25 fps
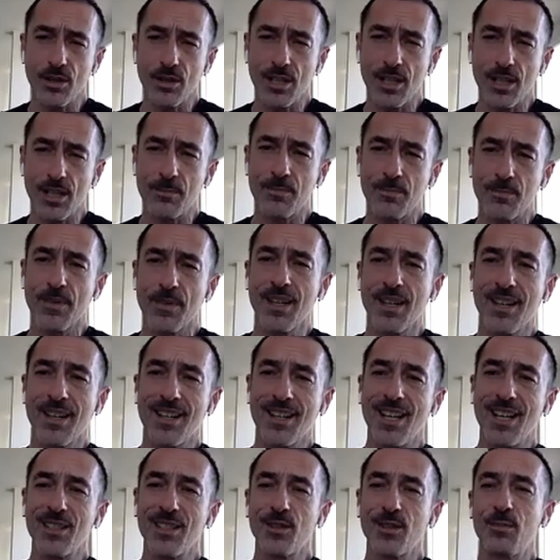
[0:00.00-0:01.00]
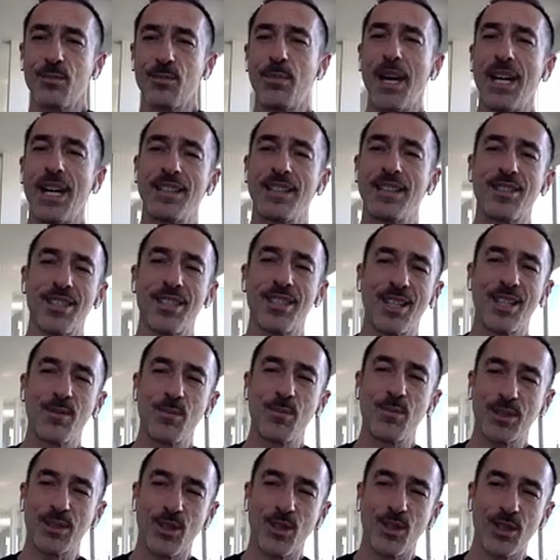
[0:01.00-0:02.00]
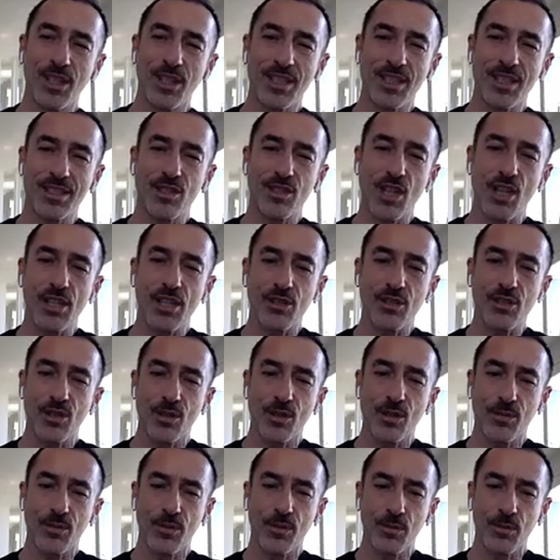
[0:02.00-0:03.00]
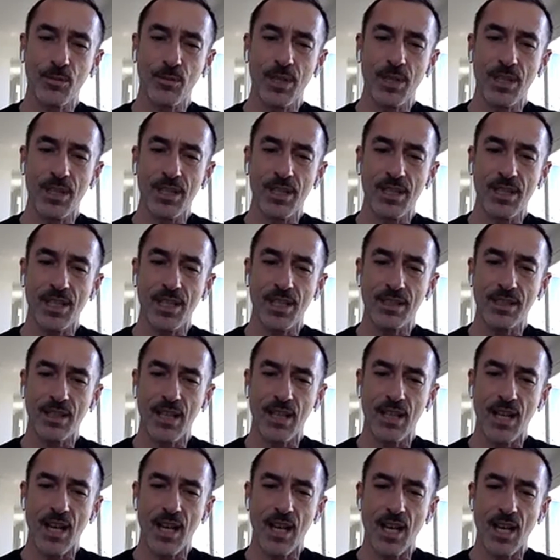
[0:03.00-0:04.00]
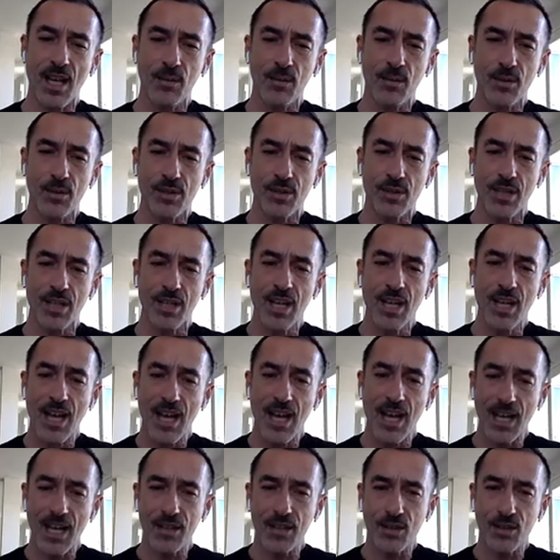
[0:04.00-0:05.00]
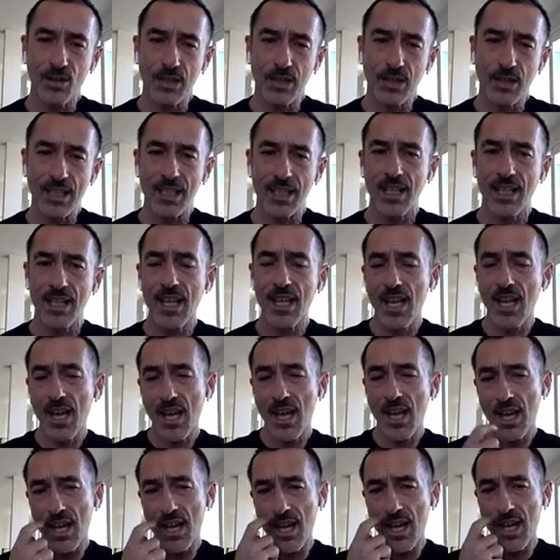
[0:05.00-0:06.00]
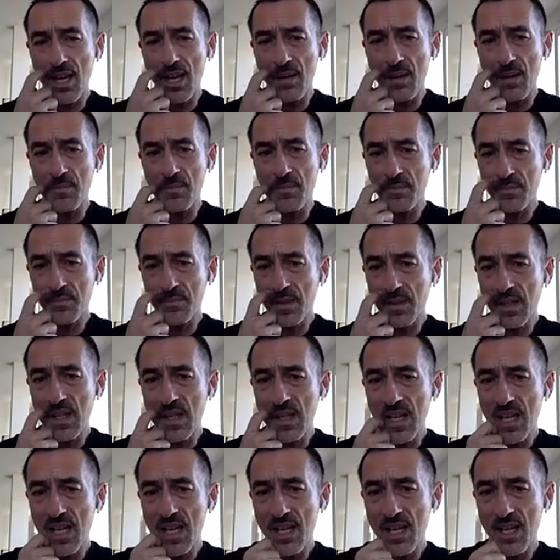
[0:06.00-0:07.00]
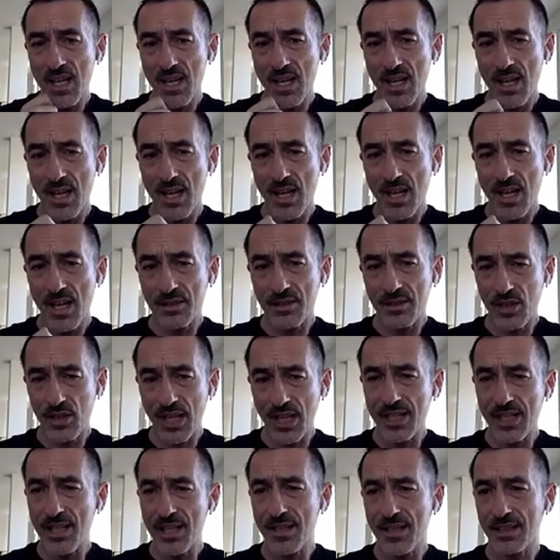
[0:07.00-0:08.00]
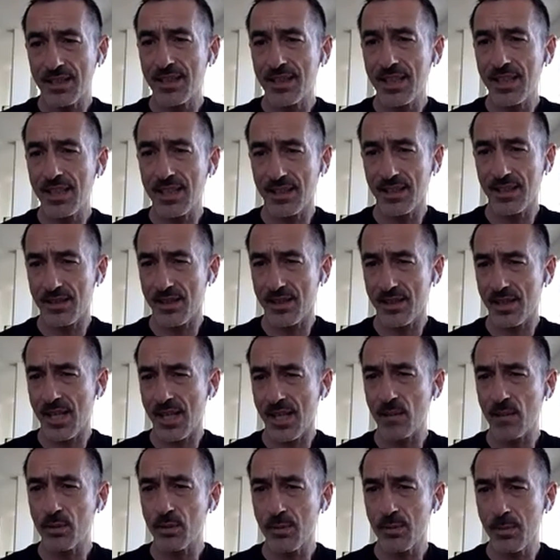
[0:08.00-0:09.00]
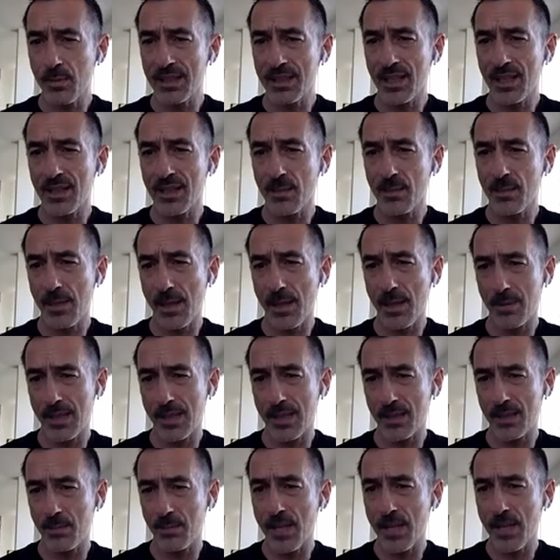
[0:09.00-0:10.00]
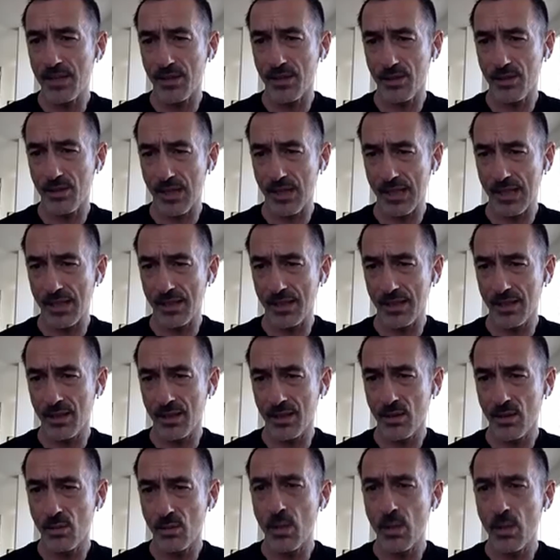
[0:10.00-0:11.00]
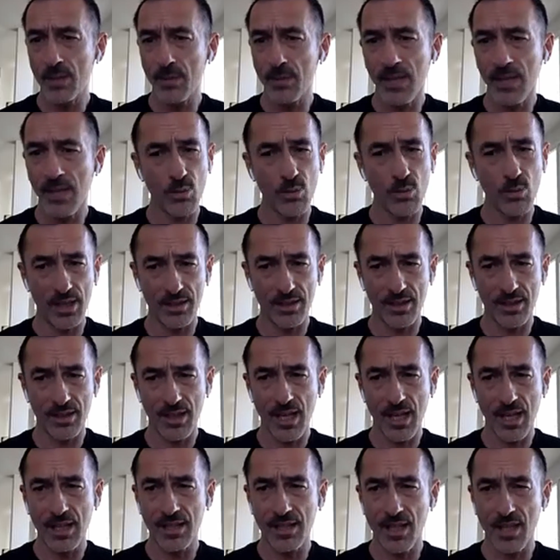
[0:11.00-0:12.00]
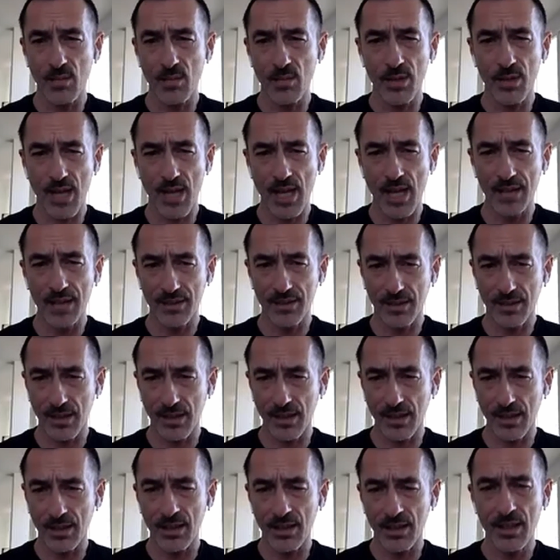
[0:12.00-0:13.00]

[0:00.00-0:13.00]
uh, kind of punishing but honest gesture for me, is that I was actually um, uh, checking the tickets. I was meeting the public personally, one yeah. by one, as yeah. they were entering,